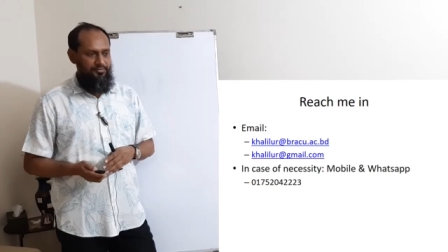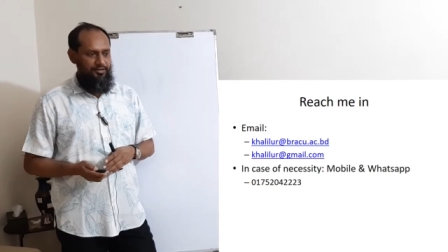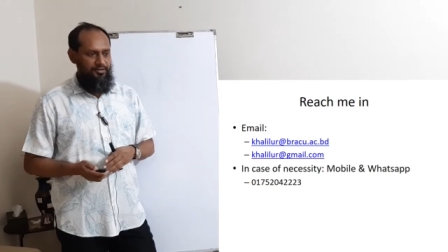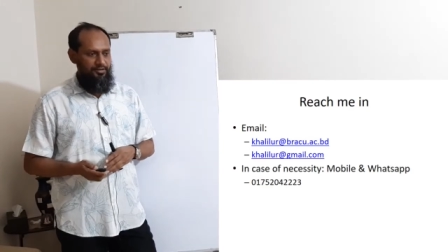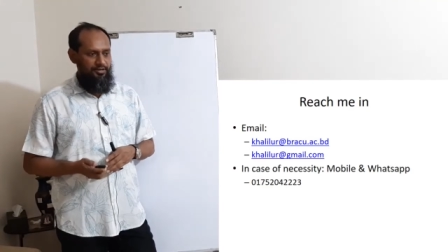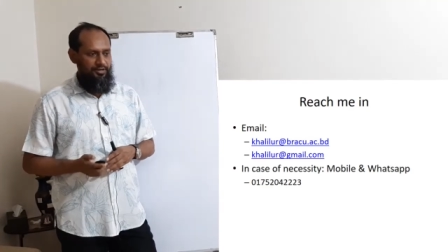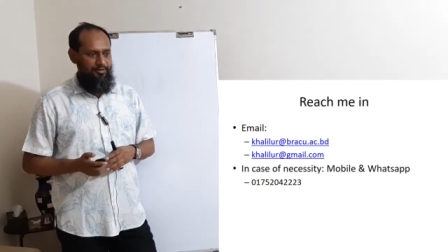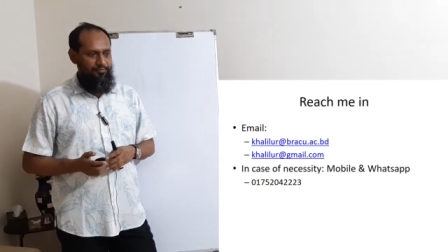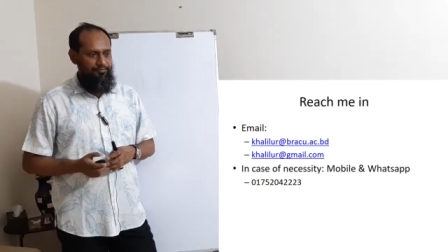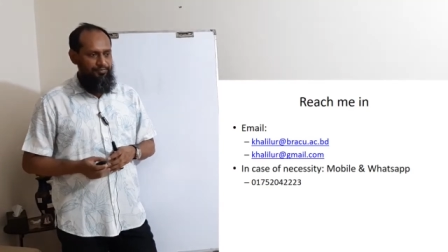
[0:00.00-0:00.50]

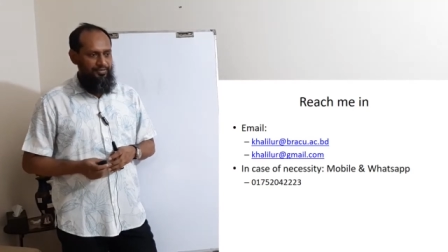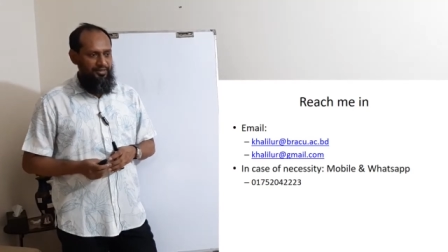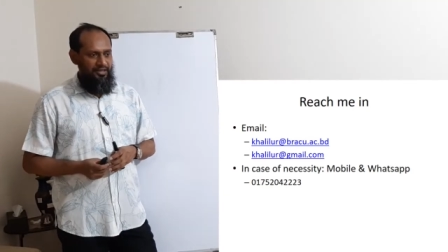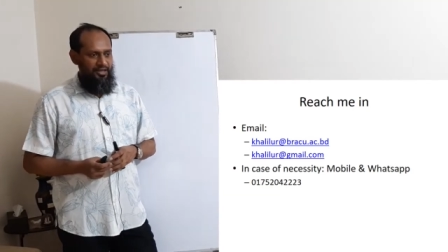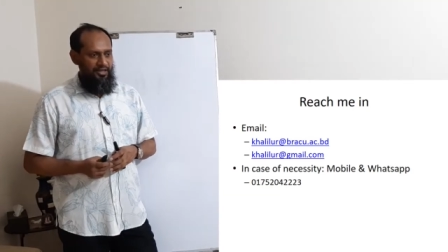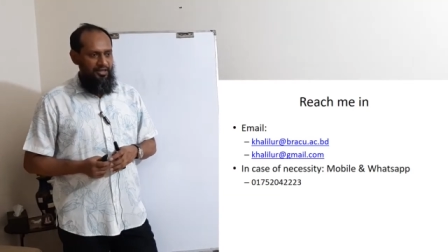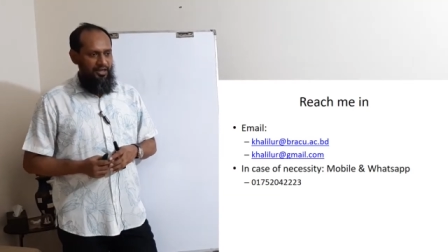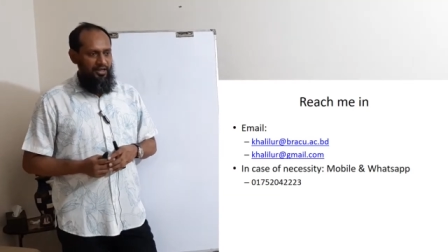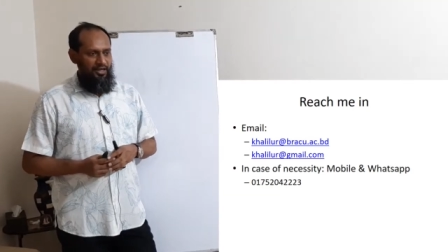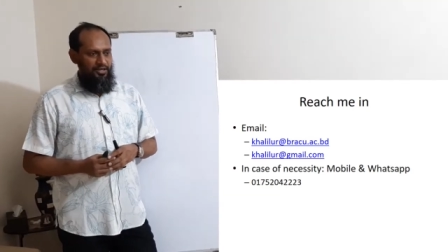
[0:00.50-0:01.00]
Okay.
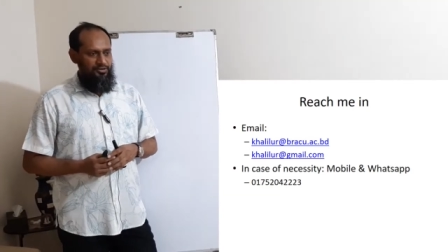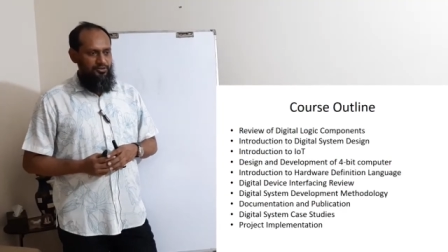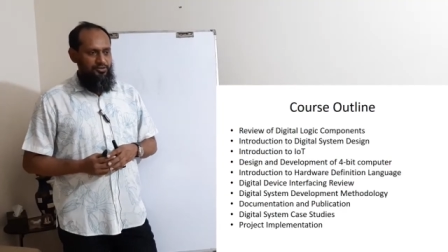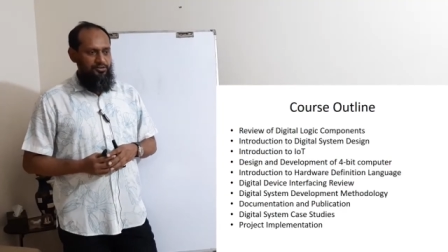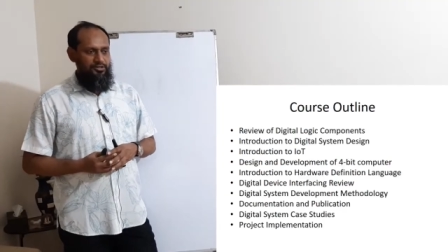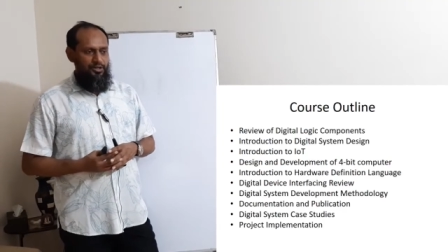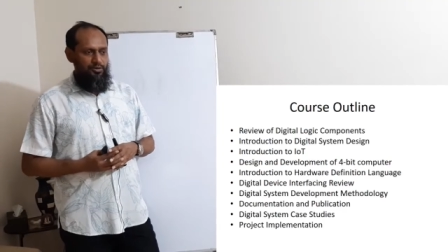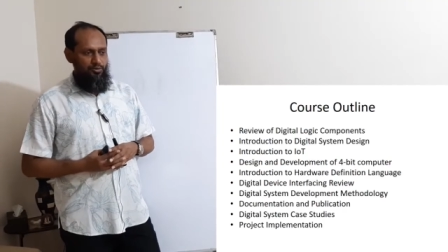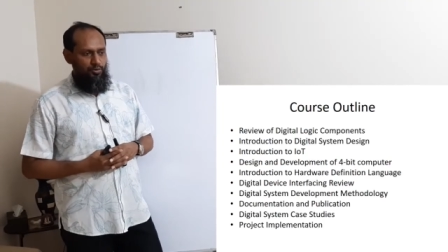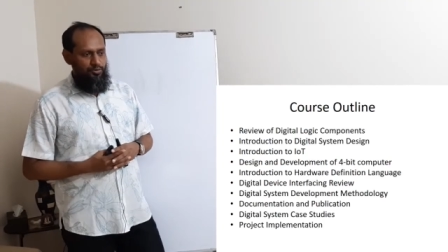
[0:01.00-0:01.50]
So this
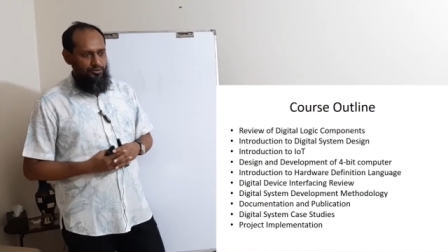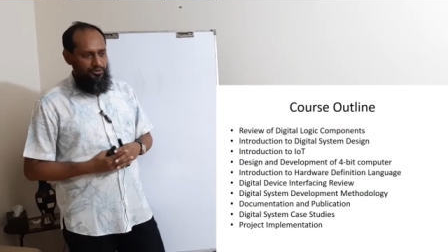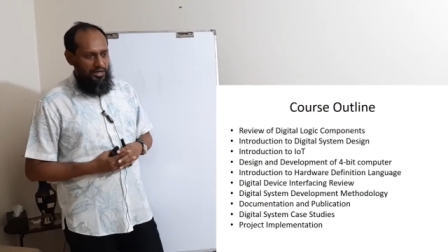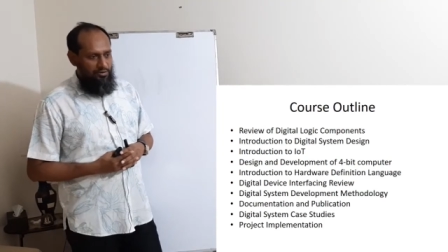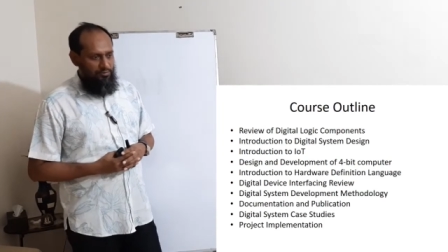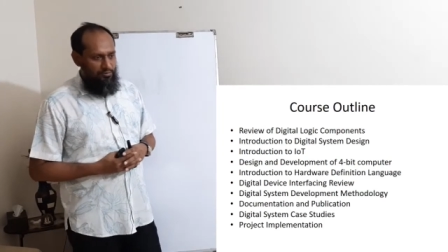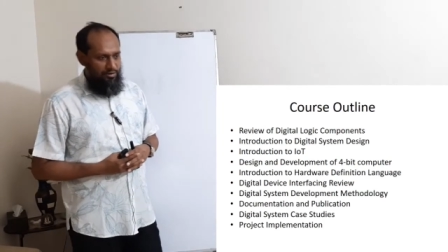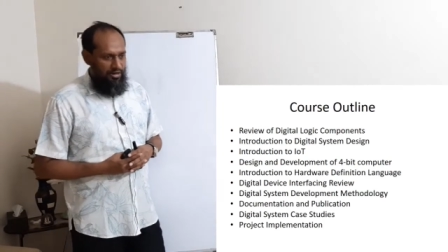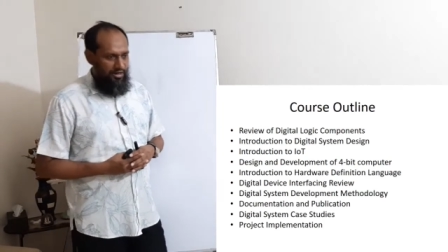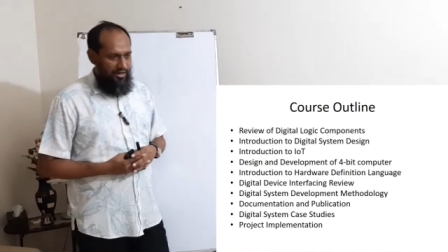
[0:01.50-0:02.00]
is the course
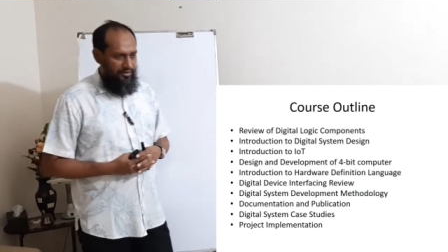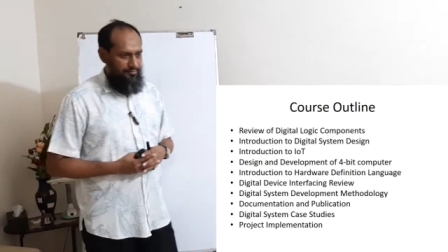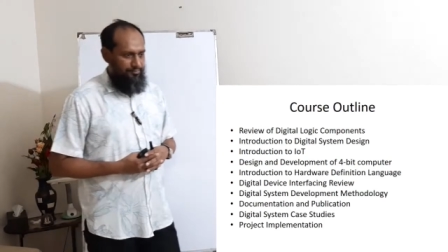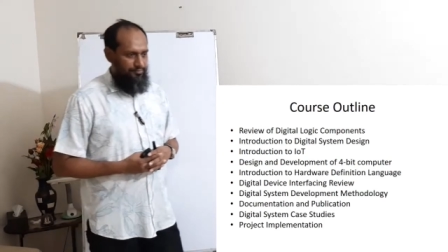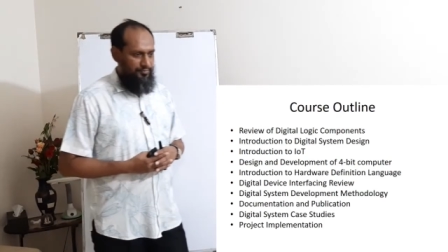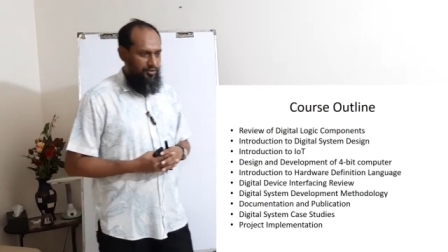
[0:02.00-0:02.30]
outline.